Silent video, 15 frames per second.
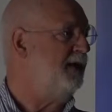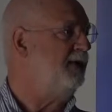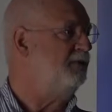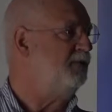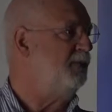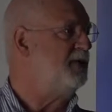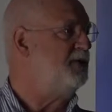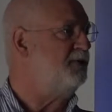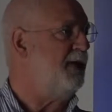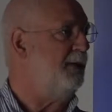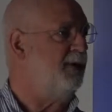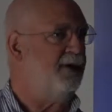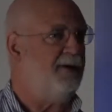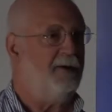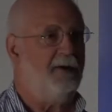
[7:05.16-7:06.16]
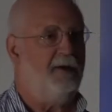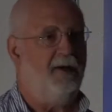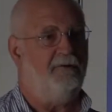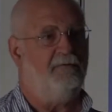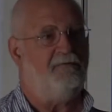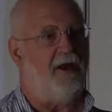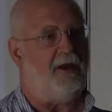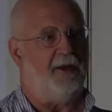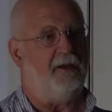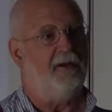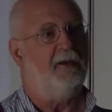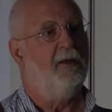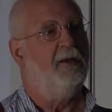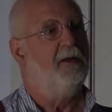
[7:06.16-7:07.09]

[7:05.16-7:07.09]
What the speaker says: lived with his family in Felling,